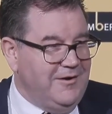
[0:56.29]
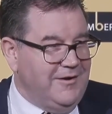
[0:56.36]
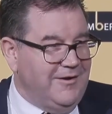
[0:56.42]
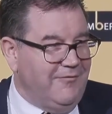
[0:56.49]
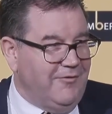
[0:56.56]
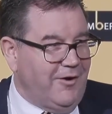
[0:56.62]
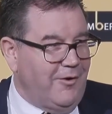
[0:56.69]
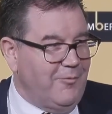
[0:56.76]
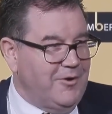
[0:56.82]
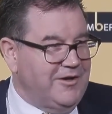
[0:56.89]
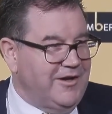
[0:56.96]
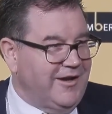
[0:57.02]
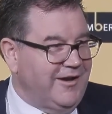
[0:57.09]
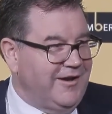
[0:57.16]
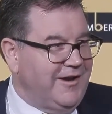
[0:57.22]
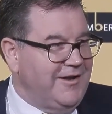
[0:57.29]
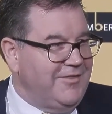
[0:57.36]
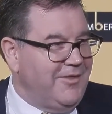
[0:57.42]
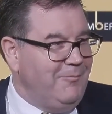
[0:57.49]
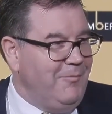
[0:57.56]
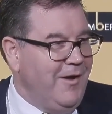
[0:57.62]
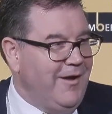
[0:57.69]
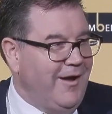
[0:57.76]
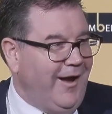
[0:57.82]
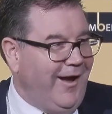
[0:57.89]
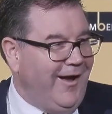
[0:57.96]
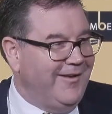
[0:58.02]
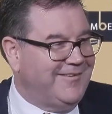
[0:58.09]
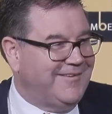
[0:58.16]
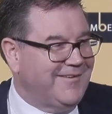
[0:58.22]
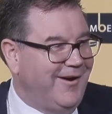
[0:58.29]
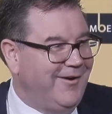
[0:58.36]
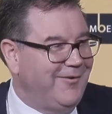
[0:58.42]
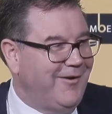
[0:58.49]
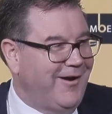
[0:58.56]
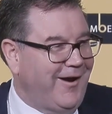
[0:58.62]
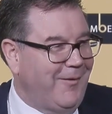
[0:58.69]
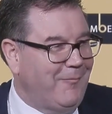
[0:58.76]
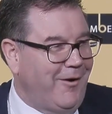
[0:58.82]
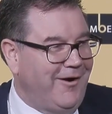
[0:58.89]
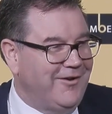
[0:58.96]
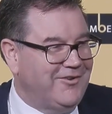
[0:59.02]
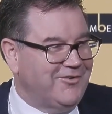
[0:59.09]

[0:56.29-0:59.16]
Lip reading: You never know when you're going to need them. I